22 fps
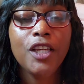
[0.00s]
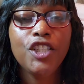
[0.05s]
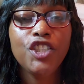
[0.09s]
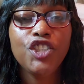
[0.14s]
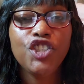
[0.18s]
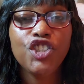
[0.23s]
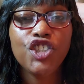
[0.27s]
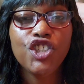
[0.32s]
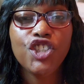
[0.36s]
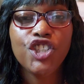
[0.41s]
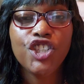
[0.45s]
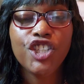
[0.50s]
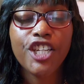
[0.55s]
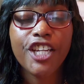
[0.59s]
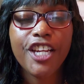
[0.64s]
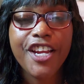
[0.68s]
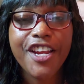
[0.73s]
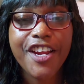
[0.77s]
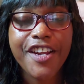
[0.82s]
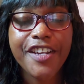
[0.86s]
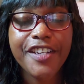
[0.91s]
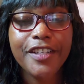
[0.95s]
you
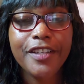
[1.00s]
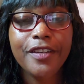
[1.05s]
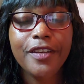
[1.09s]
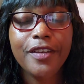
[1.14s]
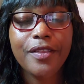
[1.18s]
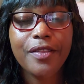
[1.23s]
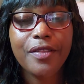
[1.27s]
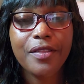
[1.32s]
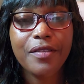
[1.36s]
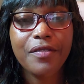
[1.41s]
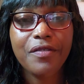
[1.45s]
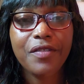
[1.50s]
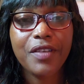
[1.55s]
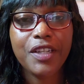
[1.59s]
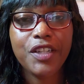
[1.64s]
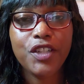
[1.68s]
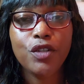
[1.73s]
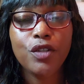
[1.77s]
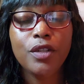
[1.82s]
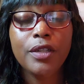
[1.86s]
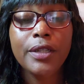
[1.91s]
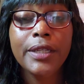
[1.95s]
shared the
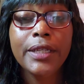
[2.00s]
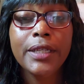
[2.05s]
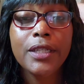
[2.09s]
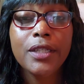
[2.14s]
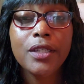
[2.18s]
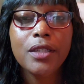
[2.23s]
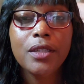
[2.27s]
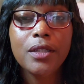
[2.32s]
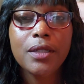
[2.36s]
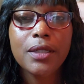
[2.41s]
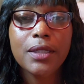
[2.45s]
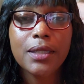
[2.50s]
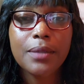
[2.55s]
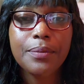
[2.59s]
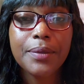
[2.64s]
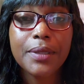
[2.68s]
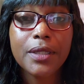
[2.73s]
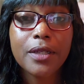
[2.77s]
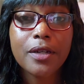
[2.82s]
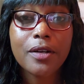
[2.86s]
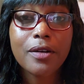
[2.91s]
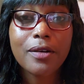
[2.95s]
video, you
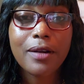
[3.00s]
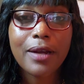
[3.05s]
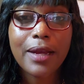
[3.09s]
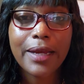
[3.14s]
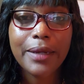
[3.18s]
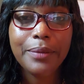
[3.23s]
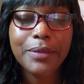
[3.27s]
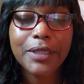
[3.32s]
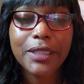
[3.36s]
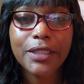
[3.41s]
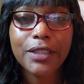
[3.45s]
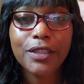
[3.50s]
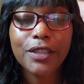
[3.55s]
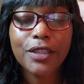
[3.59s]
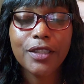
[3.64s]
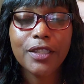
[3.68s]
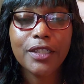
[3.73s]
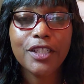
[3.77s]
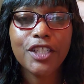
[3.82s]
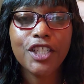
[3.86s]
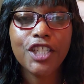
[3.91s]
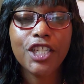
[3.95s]
subscribed
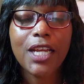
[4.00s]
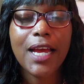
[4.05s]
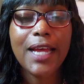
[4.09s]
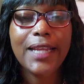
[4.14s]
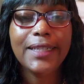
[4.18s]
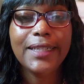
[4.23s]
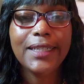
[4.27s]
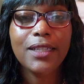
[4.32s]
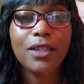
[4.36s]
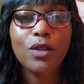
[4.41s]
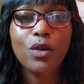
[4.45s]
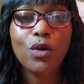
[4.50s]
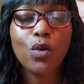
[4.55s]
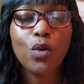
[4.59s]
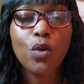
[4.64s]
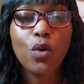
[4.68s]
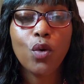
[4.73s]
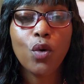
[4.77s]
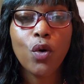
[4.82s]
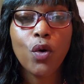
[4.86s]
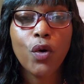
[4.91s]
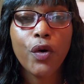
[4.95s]
to the channel,
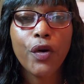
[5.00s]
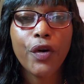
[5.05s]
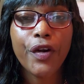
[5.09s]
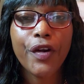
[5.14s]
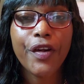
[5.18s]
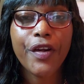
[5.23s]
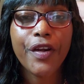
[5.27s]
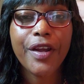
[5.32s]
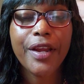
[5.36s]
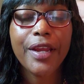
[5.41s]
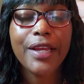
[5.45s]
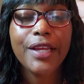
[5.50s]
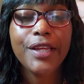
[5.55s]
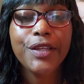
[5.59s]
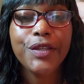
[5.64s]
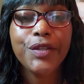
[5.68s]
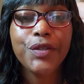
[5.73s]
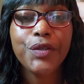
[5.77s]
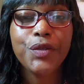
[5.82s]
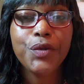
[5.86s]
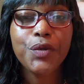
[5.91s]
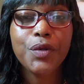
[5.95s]
or
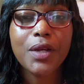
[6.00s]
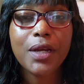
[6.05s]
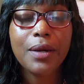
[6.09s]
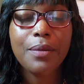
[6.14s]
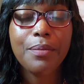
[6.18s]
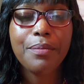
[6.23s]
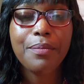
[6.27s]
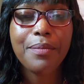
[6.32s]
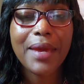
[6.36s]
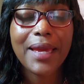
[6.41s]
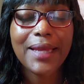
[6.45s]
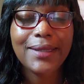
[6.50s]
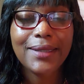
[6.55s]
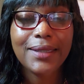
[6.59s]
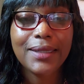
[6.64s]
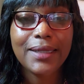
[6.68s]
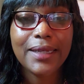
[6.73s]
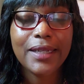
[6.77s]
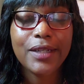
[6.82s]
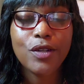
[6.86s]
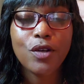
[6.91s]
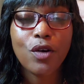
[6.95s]
you
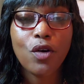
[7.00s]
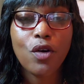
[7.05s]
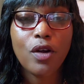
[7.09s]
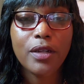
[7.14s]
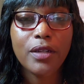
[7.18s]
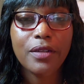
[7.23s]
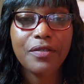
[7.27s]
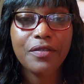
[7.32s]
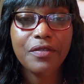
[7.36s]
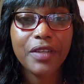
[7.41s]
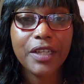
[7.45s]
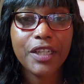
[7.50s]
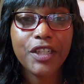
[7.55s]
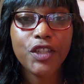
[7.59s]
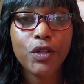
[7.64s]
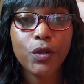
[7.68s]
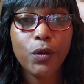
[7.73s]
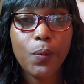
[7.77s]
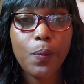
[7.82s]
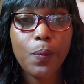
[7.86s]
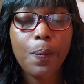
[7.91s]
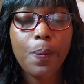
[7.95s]
commented on a
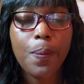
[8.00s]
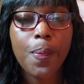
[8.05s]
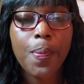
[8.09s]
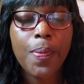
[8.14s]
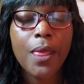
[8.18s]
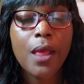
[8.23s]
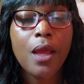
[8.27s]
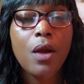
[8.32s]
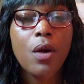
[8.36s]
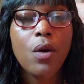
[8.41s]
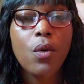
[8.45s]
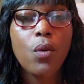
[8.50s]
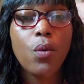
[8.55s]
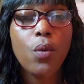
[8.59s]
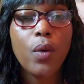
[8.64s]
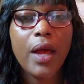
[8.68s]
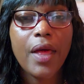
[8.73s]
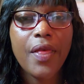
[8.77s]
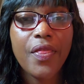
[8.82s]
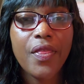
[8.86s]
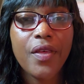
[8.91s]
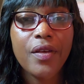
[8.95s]
video.
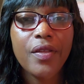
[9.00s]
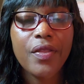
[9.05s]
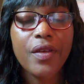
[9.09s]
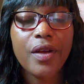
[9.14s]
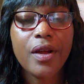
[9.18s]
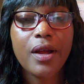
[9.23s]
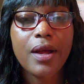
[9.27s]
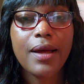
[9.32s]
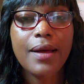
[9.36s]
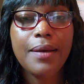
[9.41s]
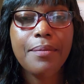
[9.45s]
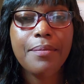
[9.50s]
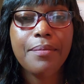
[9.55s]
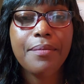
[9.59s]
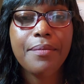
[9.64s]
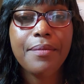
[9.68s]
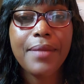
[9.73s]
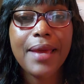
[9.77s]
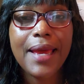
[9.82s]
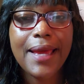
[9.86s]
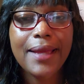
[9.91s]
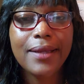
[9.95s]
Whether the
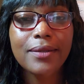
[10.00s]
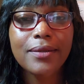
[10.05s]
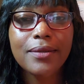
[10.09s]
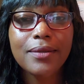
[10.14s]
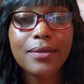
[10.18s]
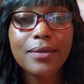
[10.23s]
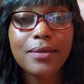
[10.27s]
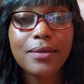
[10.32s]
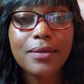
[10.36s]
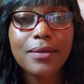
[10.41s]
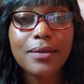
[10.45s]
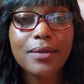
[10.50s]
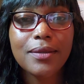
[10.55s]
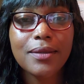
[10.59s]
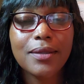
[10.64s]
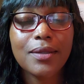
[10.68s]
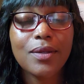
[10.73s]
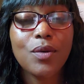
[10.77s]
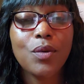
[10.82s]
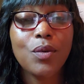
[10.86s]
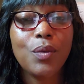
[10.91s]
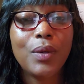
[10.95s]

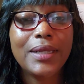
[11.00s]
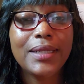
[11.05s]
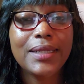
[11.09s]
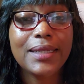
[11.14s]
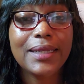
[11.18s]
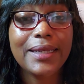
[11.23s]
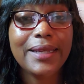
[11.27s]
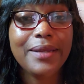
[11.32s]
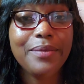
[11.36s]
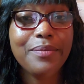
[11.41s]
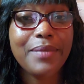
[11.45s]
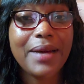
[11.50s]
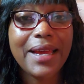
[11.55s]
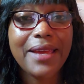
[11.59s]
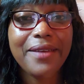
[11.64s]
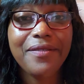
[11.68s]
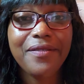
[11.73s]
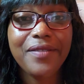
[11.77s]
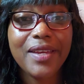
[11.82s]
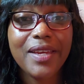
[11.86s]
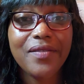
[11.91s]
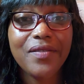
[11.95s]
comment was in
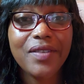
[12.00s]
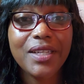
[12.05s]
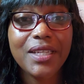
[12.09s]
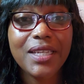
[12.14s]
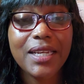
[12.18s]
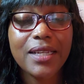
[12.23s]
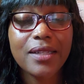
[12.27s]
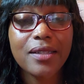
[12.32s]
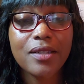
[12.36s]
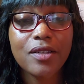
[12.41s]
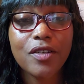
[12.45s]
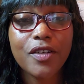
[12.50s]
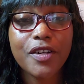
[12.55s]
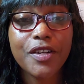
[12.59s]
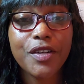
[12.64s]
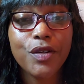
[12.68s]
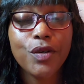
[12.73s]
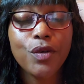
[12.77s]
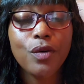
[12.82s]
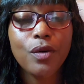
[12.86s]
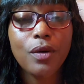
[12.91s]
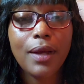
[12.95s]
my favor, yes or
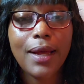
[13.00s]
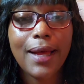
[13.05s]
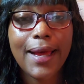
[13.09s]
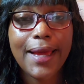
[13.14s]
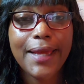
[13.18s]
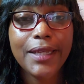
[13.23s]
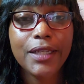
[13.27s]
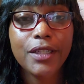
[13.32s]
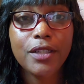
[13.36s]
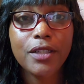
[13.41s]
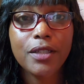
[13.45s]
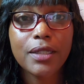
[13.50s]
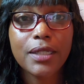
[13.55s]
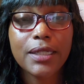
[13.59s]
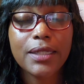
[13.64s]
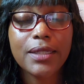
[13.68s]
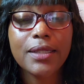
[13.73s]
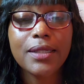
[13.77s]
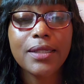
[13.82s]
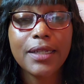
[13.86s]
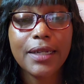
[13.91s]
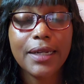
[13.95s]
no, I
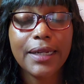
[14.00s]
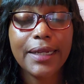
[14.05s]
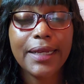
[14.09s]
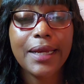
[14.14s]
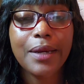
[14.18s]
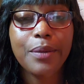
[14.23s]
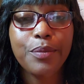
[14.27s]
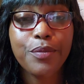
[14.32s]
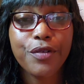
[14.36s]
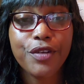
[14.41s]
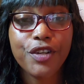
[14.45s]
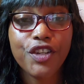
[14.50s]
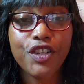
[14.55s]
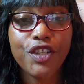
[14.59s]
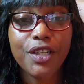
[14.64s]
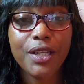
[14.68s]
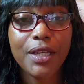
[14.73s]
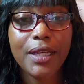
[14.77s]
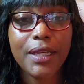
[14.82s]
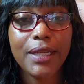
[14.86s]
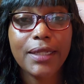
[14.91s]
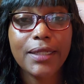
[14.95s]
sincerely
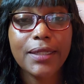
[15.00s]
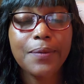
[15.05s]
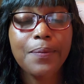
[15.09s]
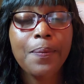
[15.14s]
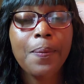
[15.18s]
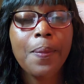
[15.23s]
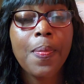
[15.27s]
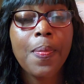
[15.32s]
appreciate.